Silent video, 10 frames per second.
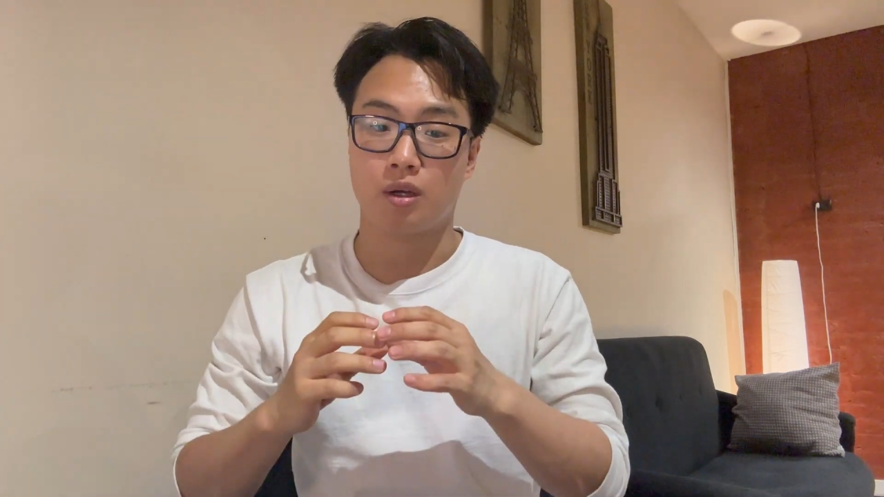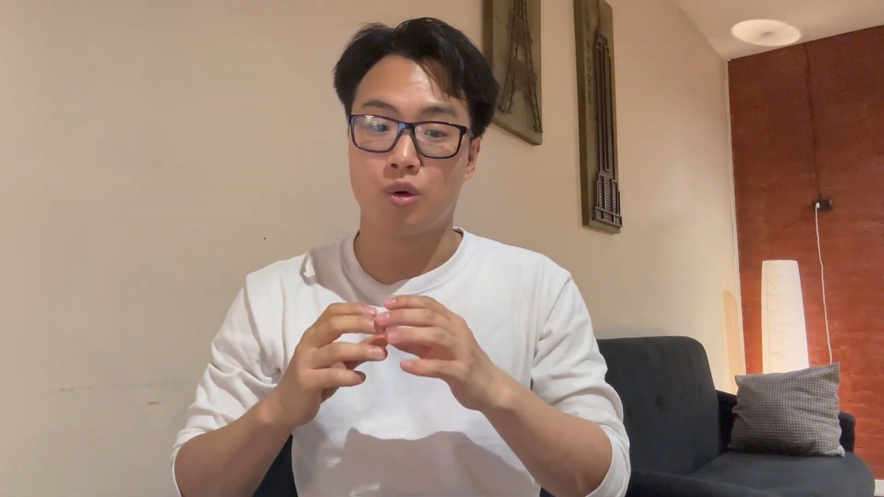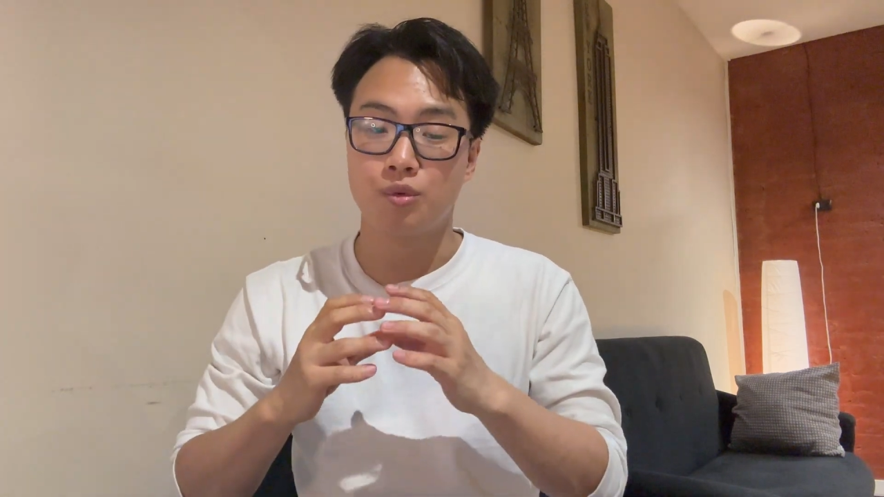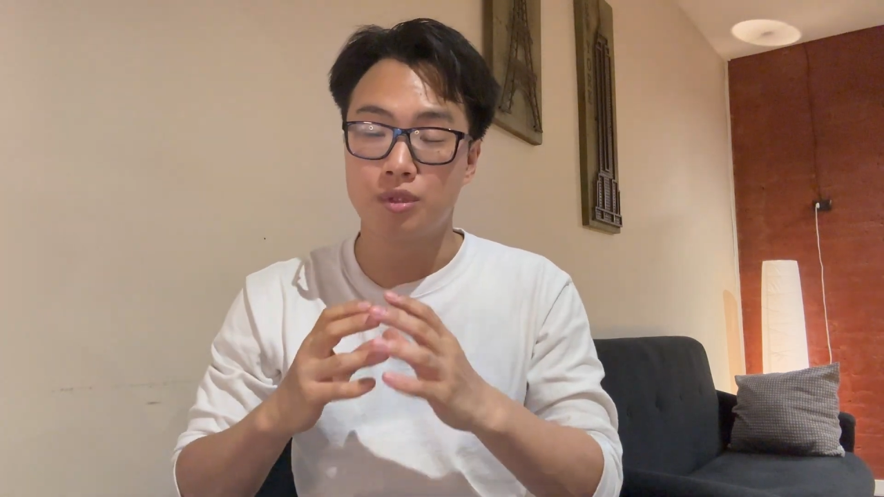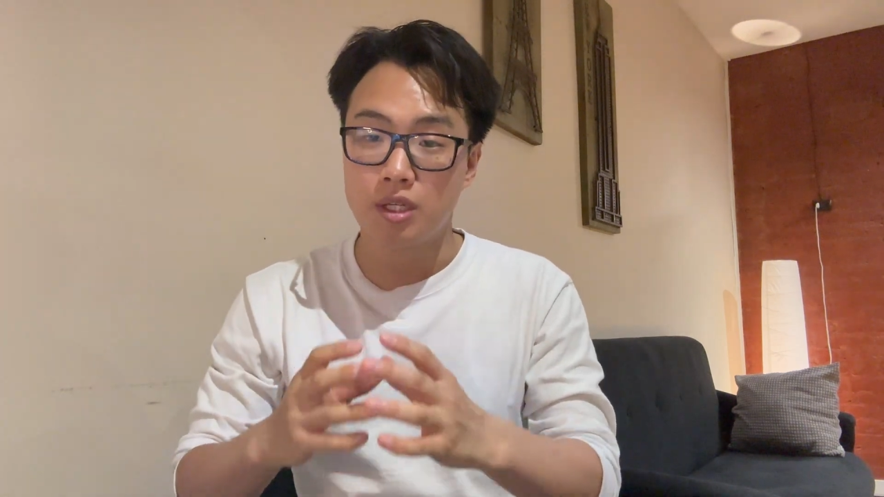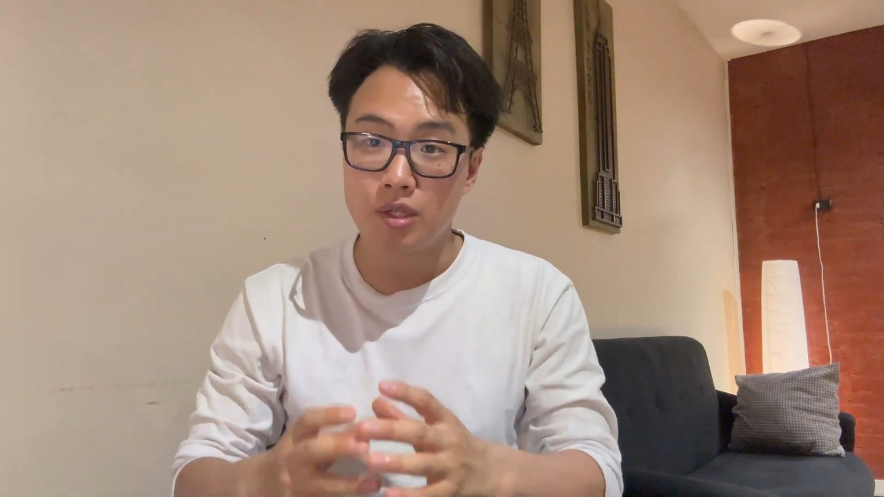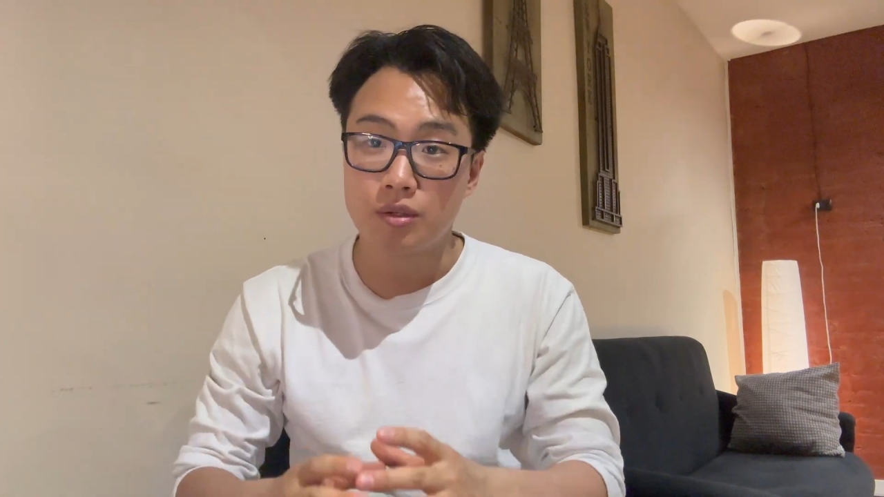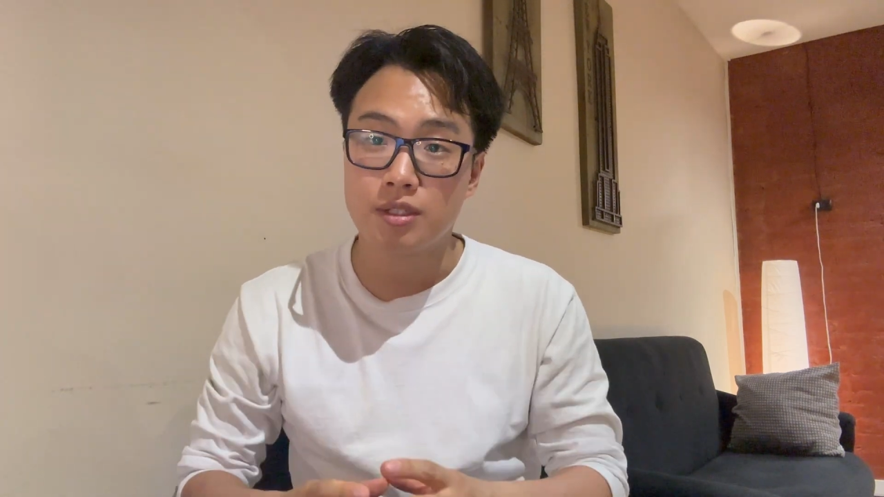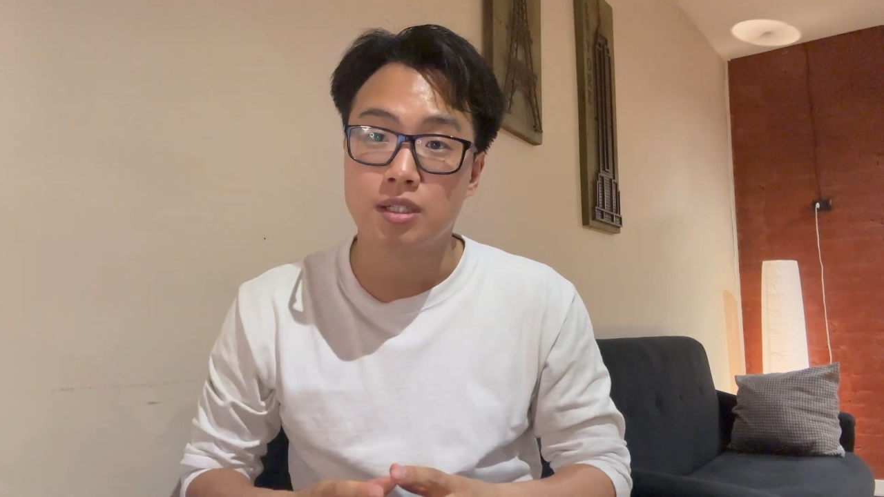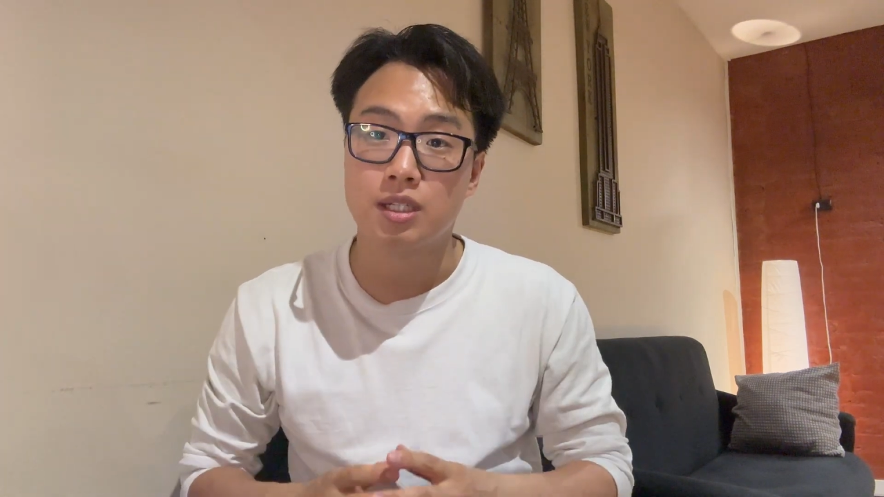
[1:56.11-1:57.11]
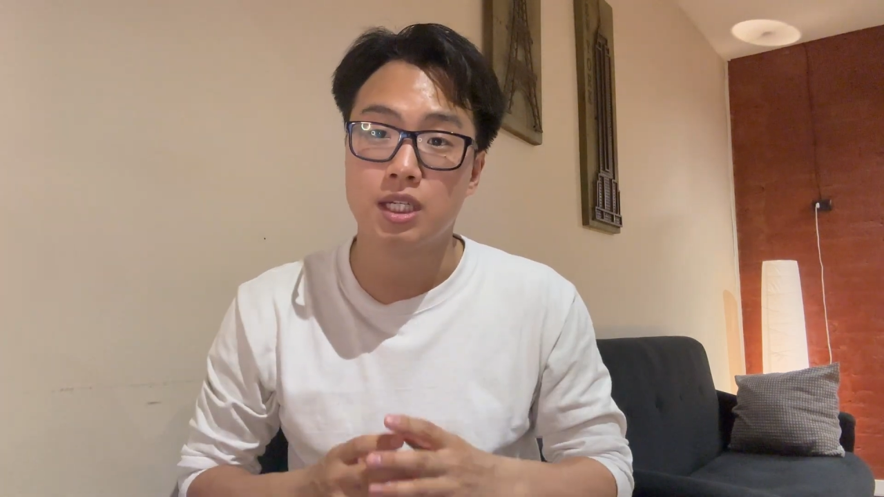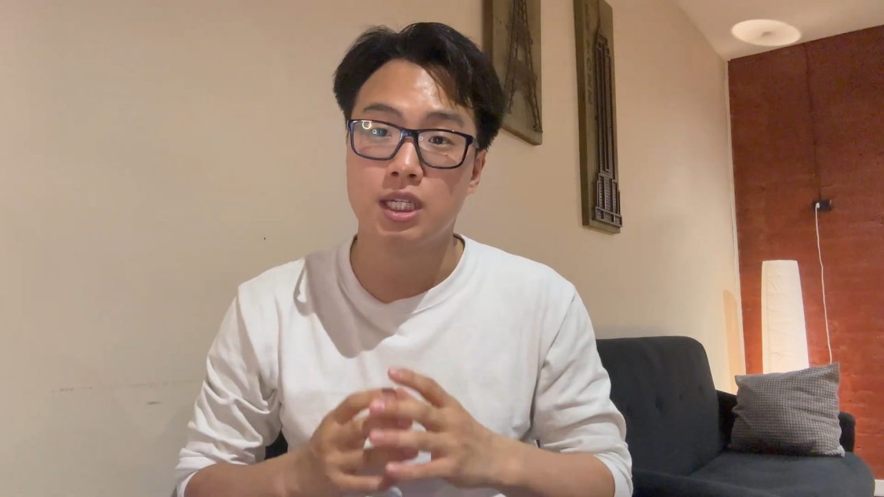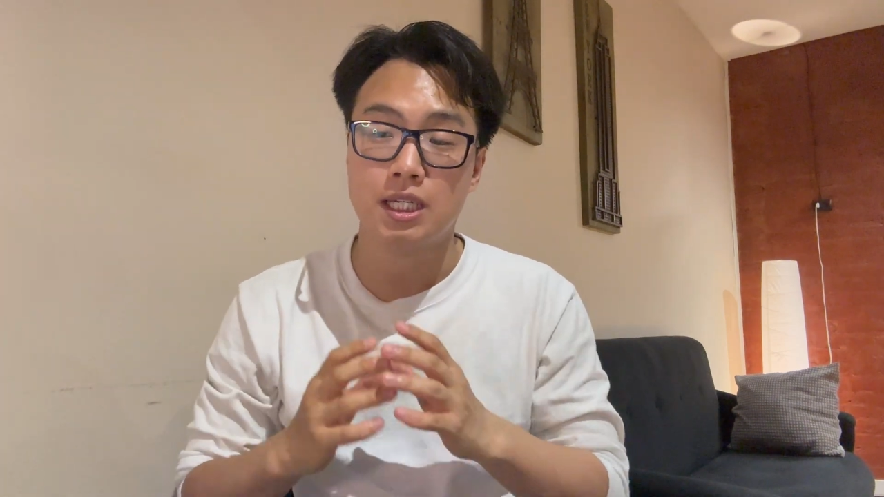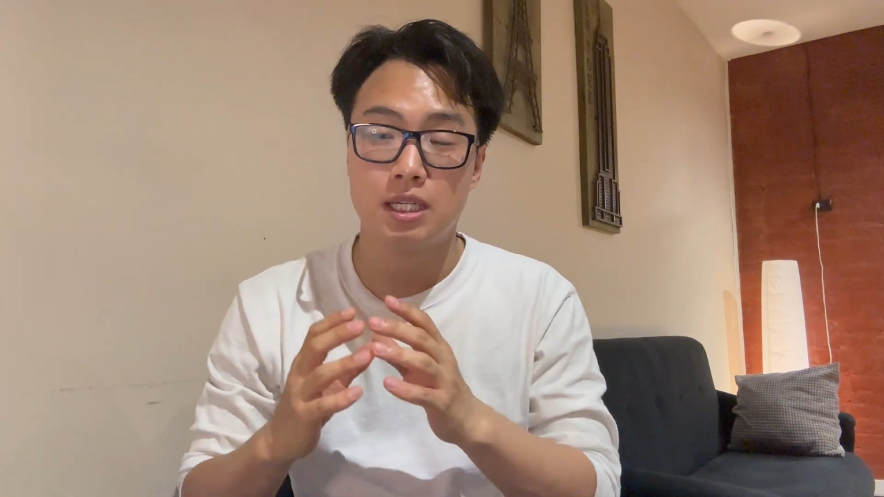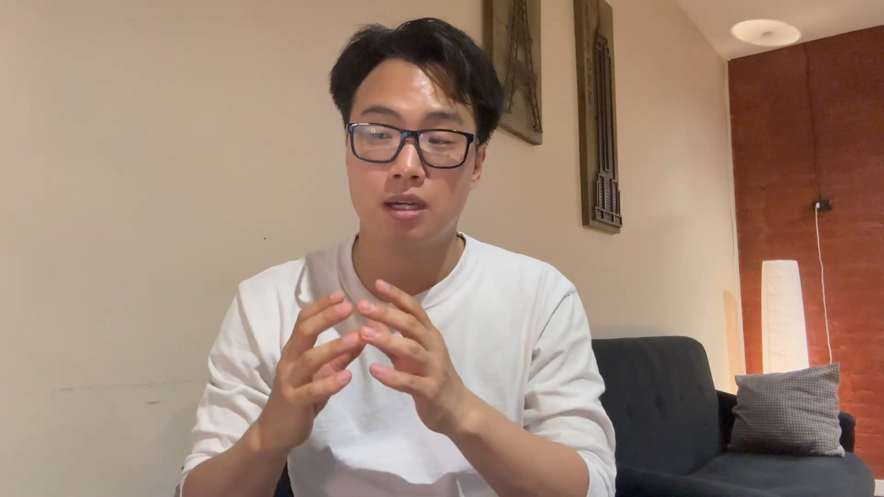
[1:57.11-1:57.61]

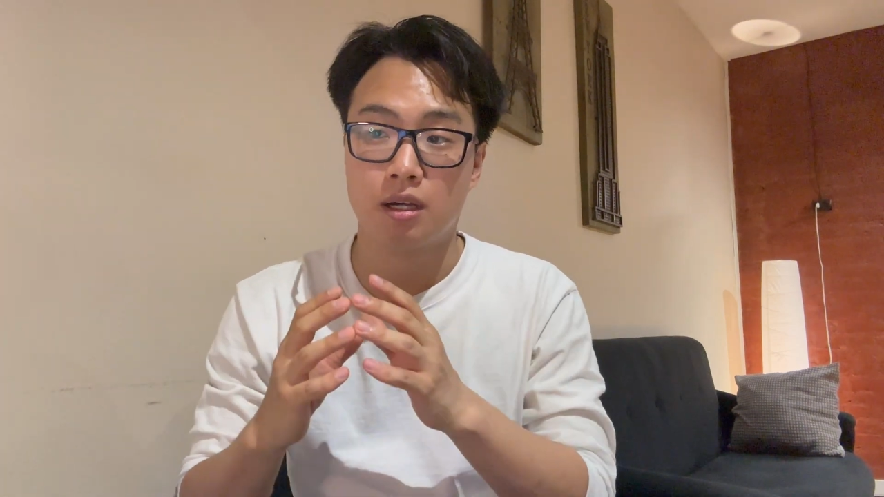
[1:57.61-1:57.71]
continuously